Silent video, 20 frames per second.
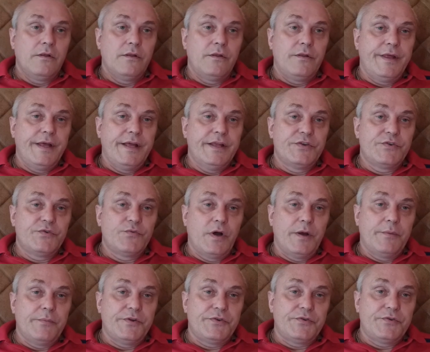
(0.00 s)
Then
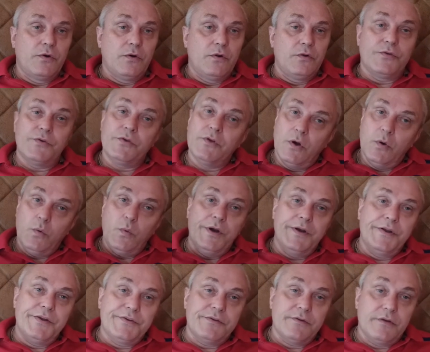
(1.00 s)
Swami told, you know
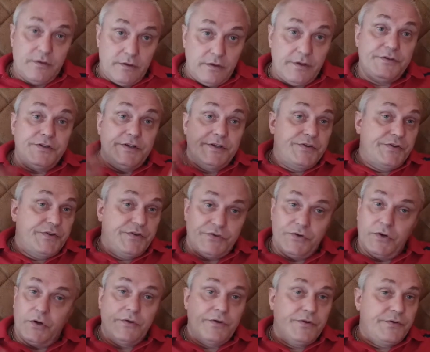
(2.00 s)
what is, just he
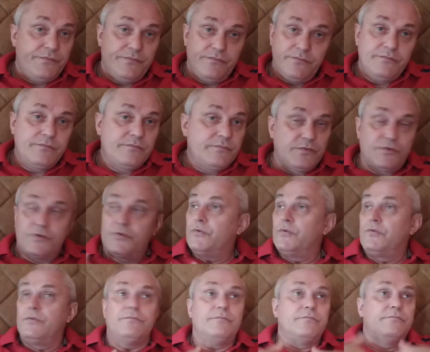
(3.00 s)
told it
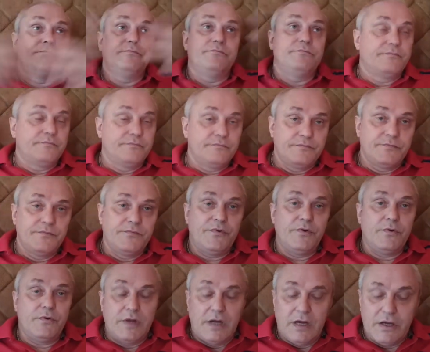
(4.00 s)
to
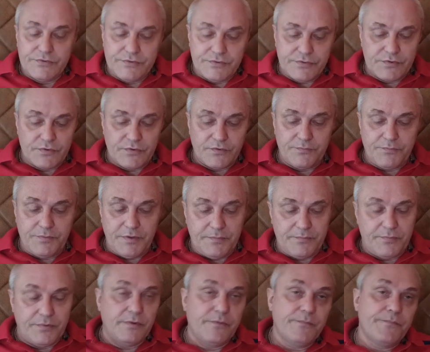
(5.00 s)
few thousands of
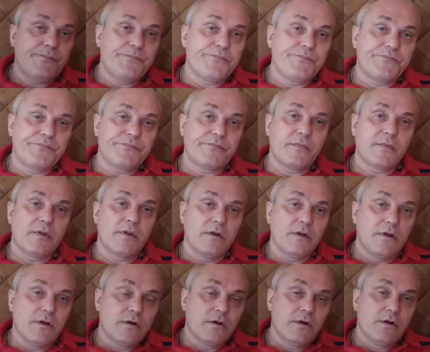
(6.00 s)
people
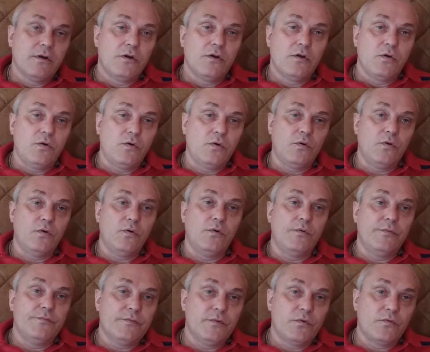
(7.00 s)

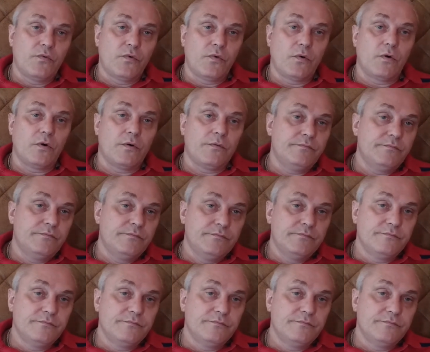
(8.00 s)
who were